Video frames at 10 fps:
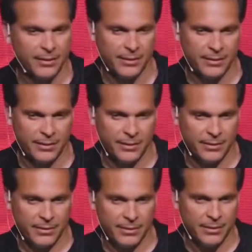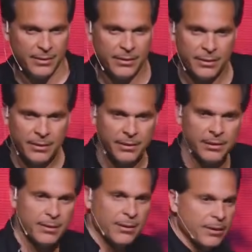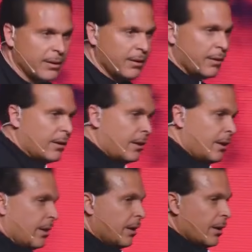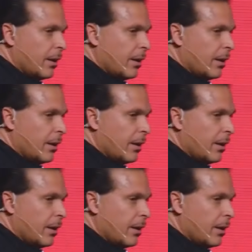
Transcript: (no one is talking)